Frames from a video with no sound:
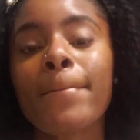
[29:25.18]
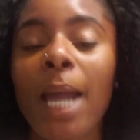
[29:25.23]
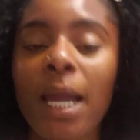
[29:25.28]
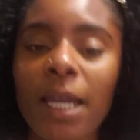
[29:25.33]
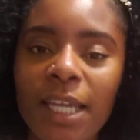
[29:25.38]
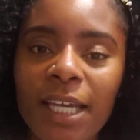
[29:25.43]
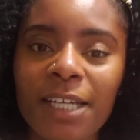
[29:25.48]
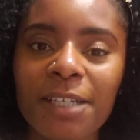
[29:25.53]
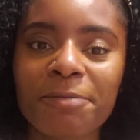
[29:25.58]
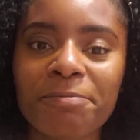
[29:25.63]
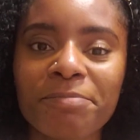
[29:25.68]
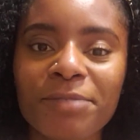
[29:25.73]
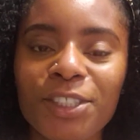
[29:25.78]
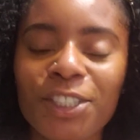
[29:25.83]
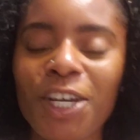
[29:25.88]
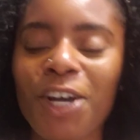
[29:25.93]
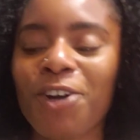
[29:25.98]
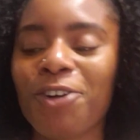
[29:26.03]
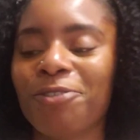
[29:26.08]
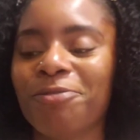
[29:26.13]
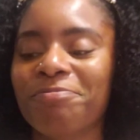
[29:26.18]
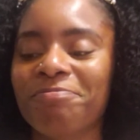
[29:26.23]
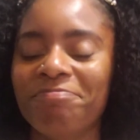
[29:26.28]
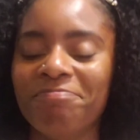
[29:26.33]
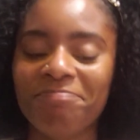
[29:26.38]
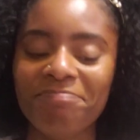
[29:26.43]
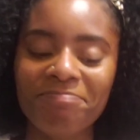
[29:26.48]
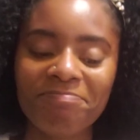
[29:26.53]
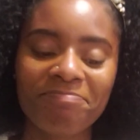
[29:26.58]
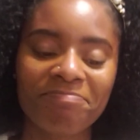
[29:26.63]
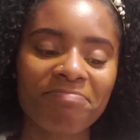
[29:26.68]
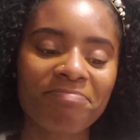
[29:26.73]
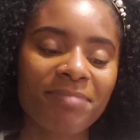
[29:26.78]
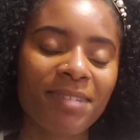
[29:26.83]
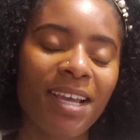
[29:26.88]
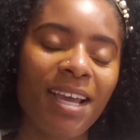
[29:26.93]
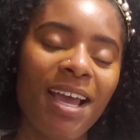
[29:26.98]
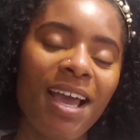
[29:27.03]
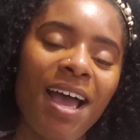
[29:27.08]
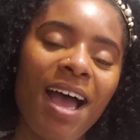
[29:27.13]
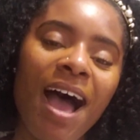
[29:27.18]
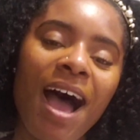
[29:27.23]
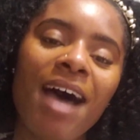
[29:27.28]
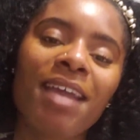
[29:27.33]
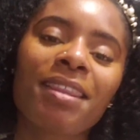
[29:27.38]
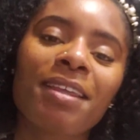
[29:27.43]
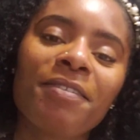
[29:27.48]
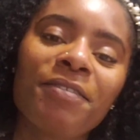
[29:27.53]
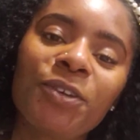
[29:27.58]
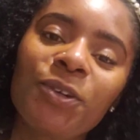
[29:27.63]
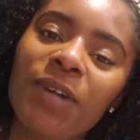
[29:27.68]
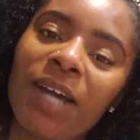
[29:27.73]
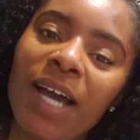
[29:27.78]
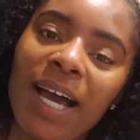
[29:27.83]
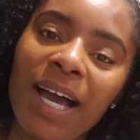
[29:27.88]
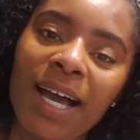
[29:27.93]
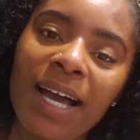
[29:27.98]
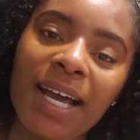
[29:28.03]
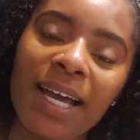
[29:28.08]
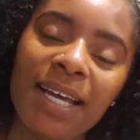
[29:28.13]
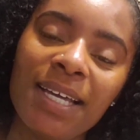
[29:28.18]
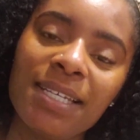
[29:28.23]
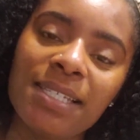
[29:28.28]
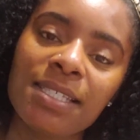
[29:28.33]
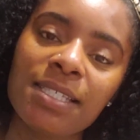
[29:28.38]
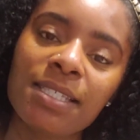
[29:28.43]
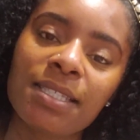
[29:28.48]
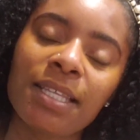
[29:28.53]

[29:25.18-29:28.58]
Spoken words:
Yeah. So I love you guys.